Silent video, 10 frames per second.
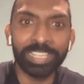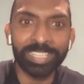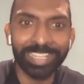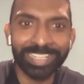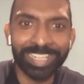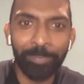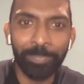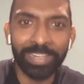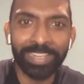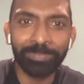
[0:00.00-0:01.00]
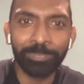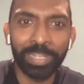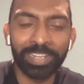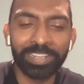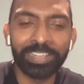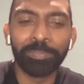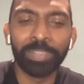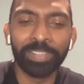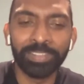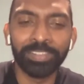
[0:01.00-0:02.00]
these things happening. But I
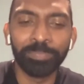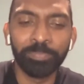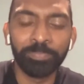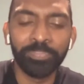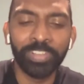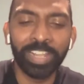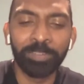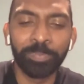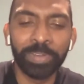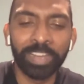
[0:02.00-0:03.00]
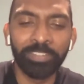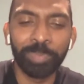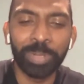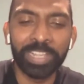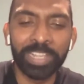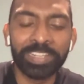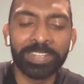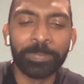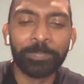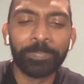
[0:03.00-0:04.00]
mean, to fill out everybody
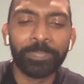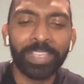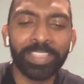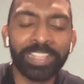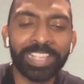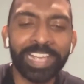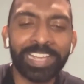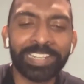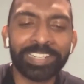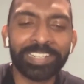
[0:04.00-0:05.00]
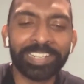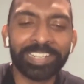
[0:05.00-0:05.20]
in, I think that